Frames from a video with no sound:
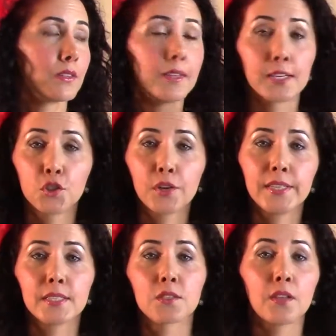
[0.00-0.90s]
lot of
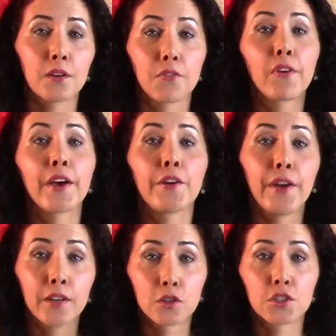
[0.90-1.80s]
dryness, a lot of fire
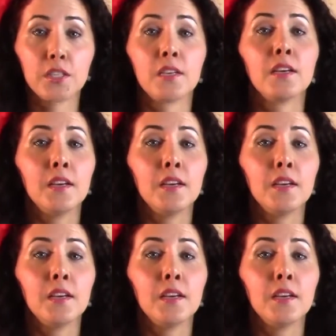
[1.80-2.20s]
energy.